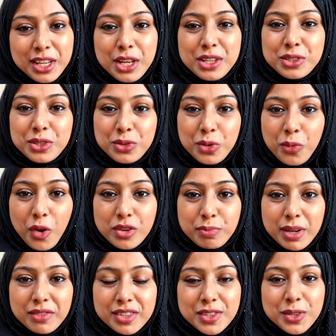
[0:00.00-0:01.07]
So do watch my
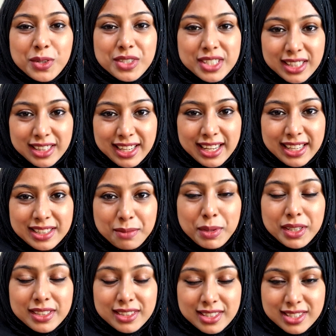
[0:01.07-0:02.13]
video till the end
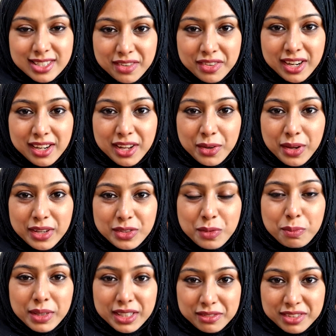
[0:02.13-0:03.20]
because it's definitely going to
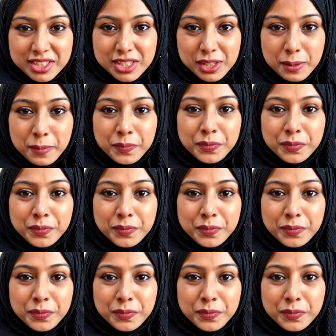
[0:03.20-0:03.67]
benefit you.